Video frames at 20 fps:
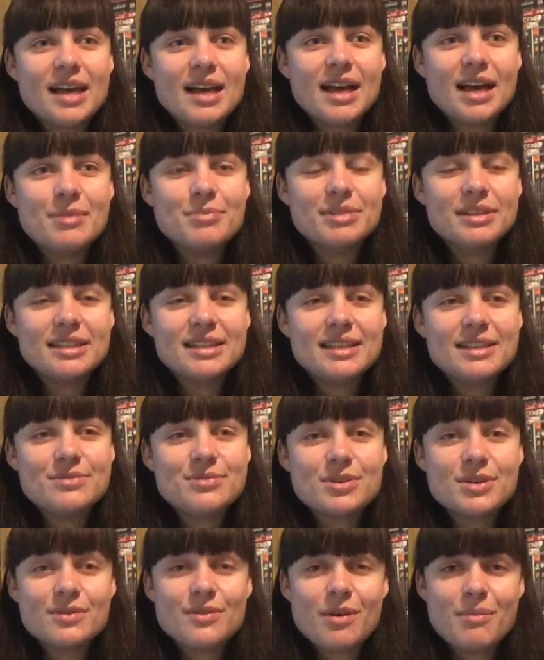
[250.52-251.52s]
I
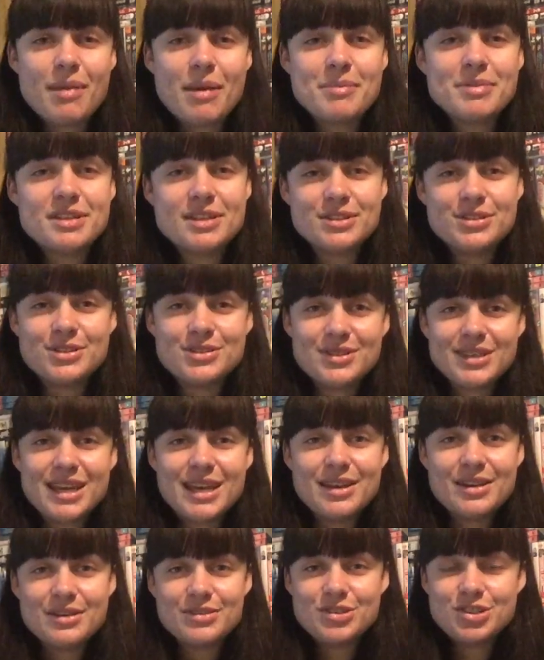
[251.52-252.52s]
believe one of our members has used
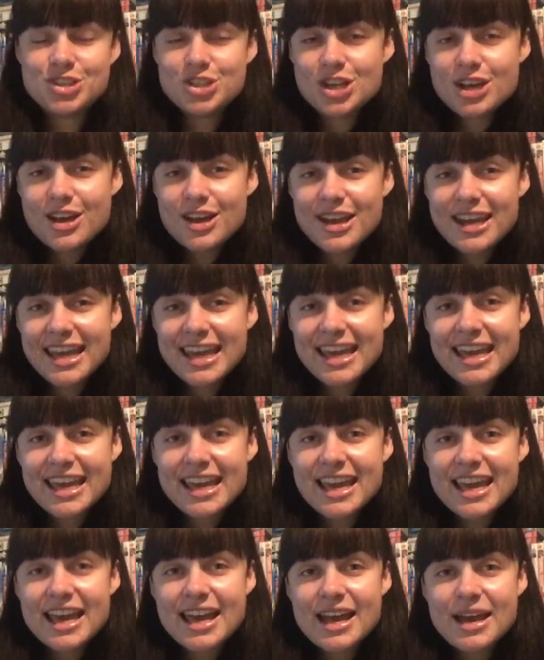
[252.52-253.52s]
Kino's
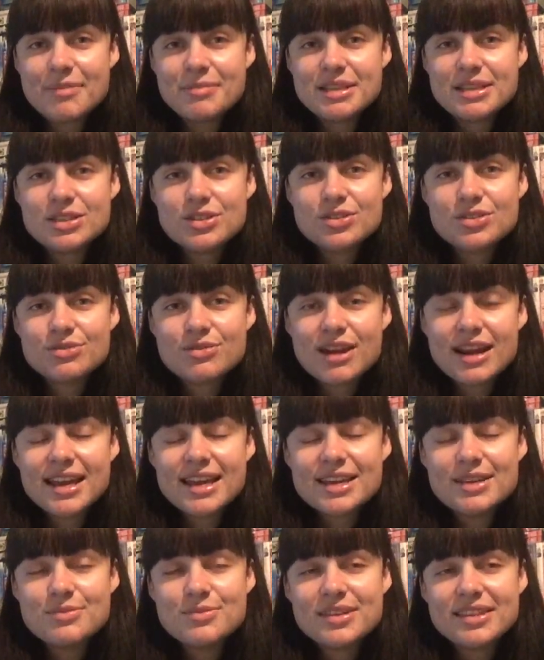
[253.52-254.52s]
Journey. It's
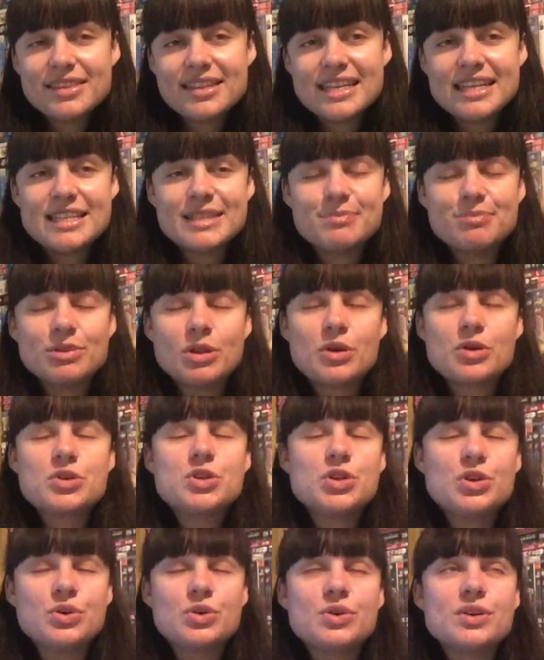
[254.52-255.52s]
great with these blog
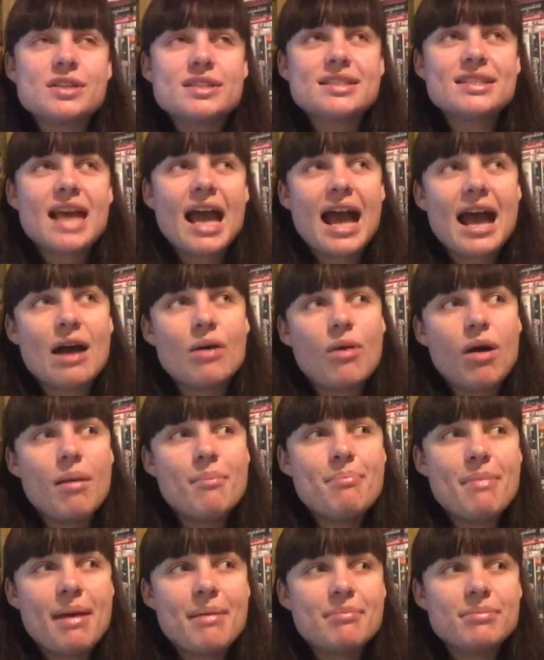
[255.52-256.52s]
tours how our
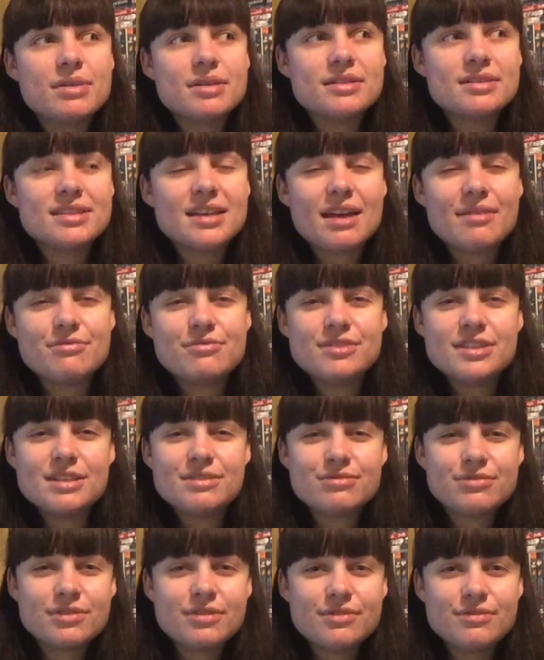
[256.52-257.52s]
members have
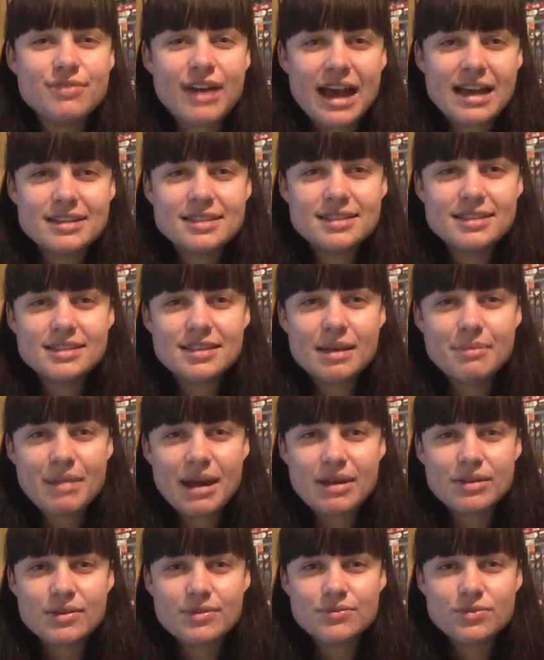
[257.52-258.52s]
different vast
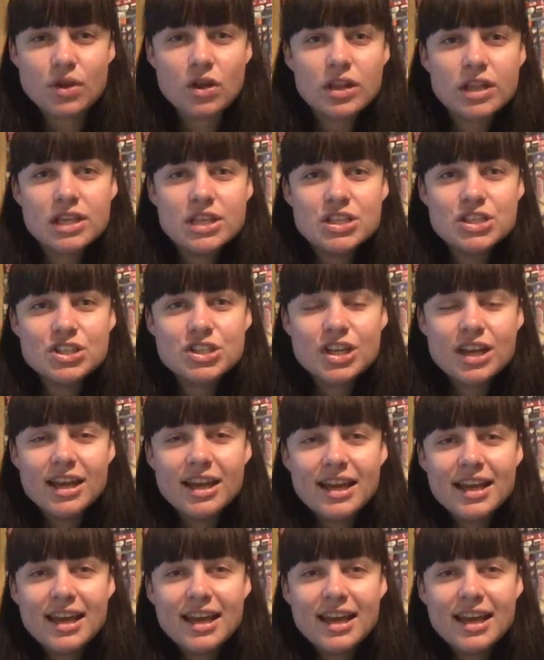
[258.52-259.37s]
amount of knowledge